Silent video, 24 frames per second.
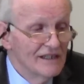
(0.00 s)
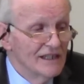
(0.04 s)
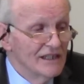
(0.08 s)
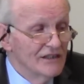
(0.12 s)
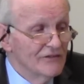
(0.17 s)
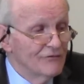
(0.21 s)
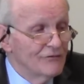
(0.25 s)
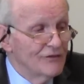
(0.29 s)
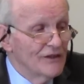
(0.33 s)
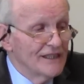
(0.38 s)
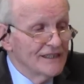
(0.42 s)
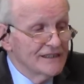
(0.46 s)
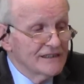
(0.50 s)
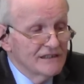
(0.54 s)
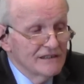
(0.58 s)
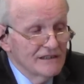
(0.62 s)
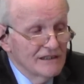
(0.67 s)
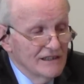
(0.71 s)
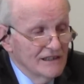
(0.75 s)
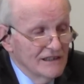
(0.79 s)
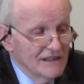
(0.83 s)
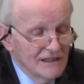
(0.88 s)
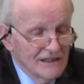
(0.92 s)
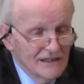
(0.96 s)
In
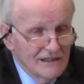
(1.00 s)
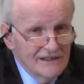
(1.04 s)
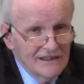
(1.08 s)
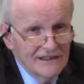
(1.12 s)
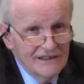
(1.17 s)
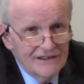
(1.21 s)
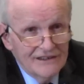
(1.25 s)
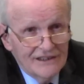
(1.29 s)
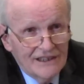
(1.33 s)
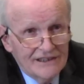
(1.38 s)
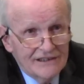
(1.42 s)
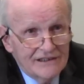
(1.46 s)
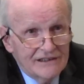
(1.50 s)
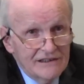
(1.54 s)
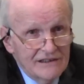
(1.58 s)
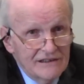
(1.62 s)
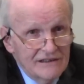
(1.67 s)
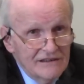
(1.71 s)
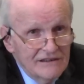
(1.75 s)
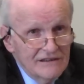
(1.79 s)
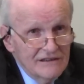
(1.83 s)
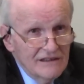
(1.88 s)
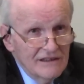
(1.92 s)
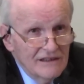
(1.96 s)
fact, in
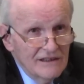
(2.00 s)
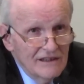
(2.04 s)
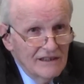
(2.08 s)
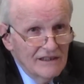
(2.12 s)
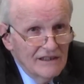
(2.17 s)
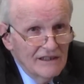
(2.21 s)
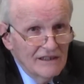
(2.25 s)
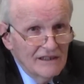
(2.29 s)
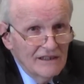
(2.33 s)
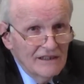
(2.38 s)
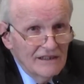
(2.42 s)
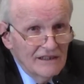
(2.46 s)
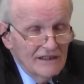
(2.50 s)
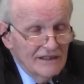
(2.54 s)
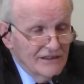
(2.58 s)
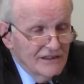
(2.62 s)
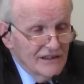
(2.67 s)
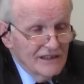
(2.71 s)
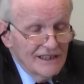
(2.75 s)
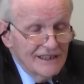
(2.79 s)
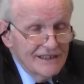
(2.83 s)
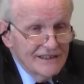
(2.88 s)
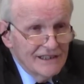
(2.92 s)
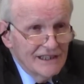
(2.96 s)

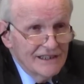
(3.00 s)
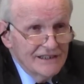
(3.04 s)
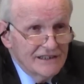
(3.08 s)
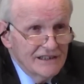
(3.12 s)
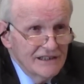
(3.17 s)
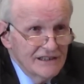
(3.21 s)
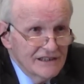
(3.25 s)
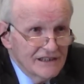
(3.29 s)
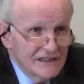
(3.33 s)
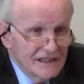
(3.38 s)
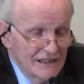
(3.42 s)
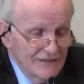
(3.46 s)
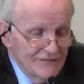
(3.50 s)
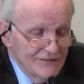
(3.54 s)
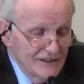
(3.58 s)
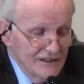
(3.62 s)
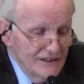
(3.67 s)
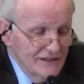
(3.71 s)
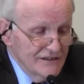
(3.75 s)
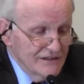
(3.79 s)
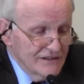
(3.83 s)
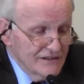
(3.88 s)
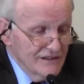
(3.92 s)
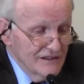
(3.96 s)
the late
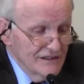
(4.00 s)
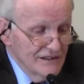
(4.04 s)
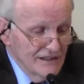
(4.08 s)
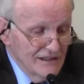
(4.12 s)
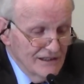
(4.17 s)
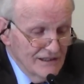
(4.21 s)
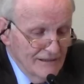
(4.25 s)
1970s,